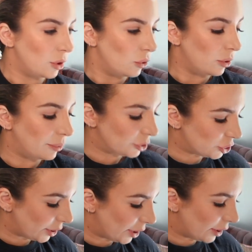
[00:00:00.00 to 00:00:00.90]
We'll put
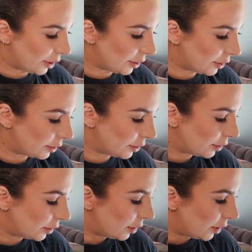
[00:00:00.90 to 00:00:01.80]
your hair
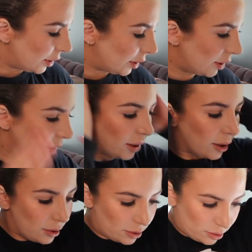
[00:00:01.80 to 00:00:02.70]
in